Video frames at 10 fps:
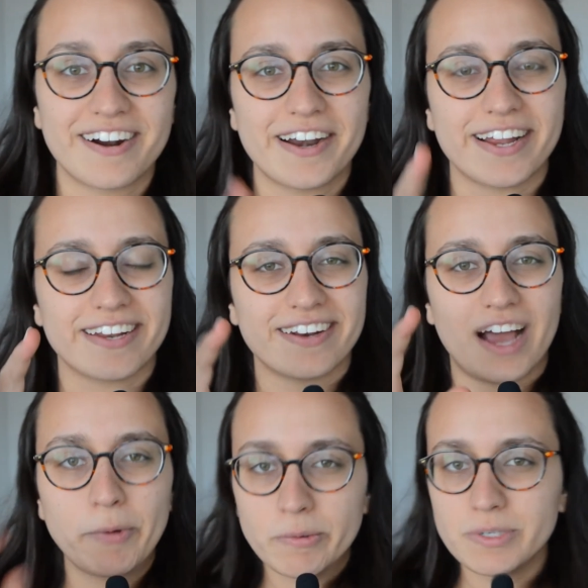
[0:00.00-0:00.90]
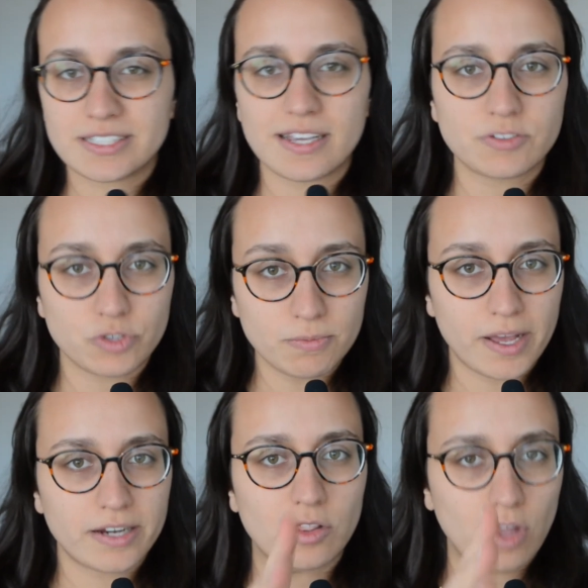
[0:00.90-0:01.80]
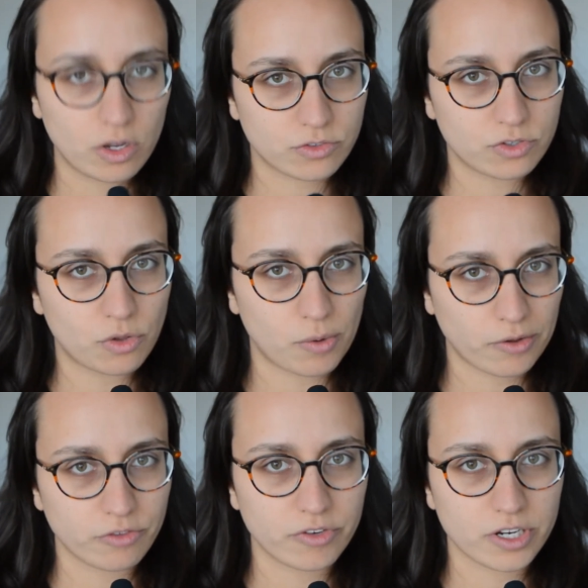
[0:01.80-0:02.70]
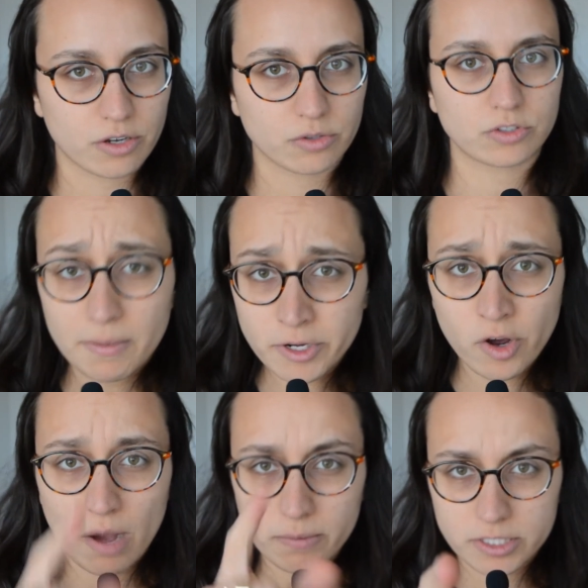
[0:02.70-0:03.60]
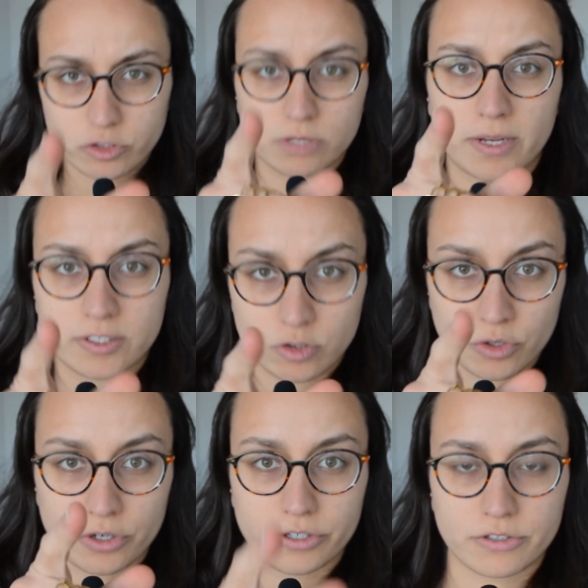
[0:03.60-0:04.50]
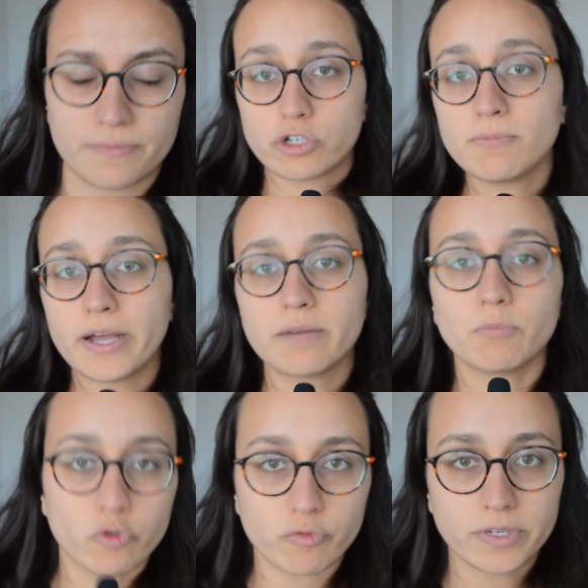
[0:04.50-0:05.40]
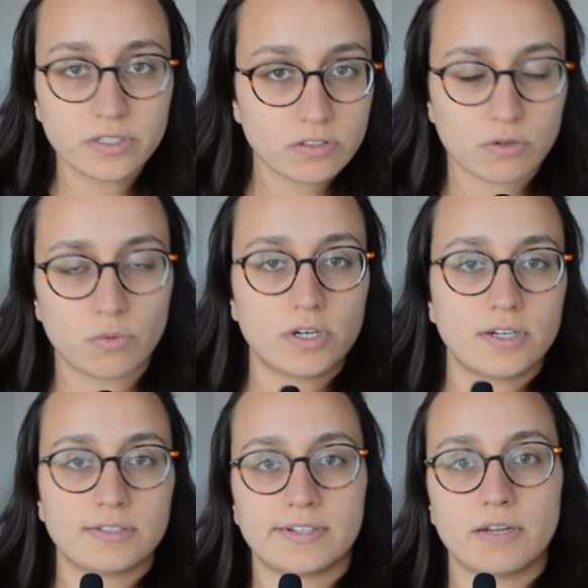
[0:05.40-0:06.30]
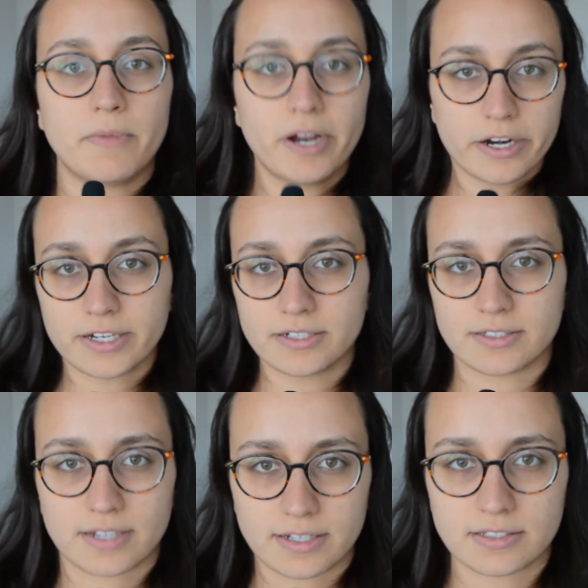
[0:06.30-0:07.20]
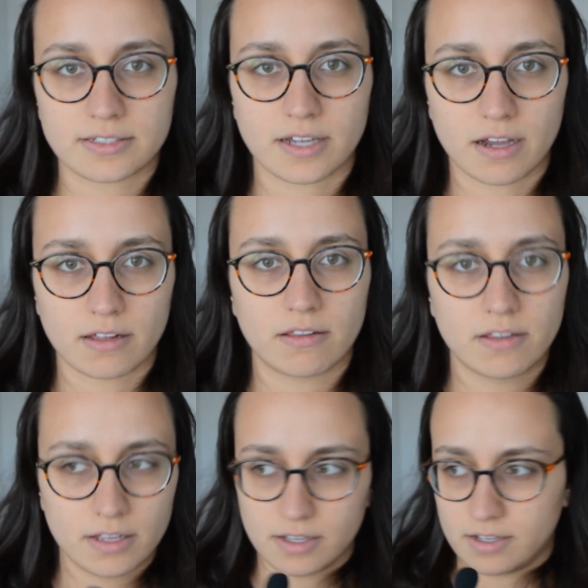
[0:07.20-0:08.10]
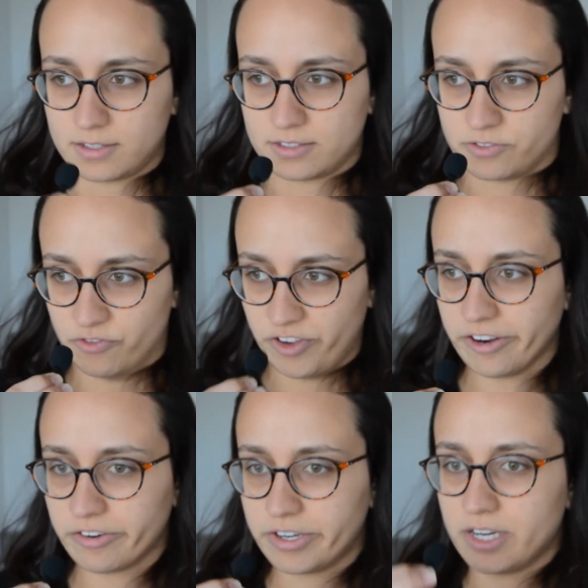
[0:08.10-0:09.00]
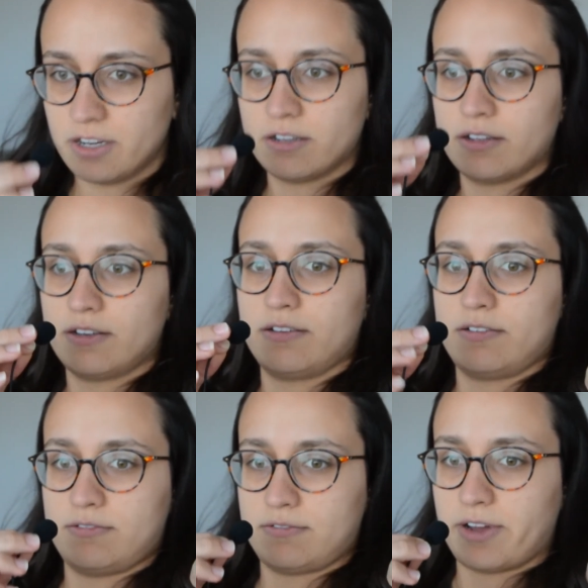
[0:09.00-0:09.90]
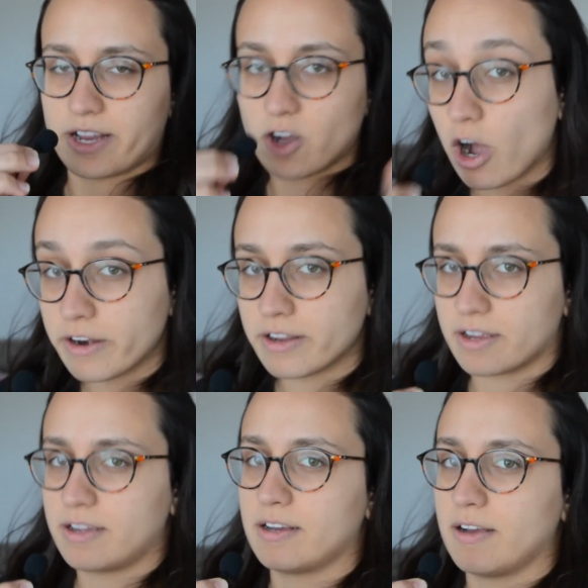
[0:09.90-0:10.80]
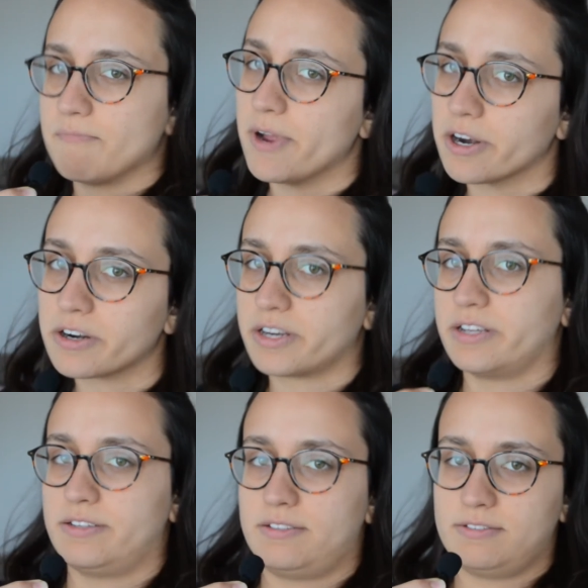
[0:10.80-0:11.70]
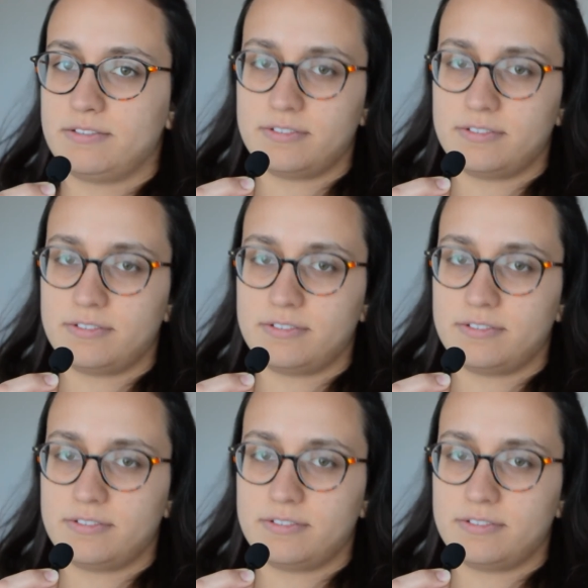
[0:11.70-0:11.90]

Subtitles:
Alright, I'm gonna be saying streamline a lot throughout the video. Let me know how many streamlines you heard. The streamline movement was an American design style. It's a very iconic American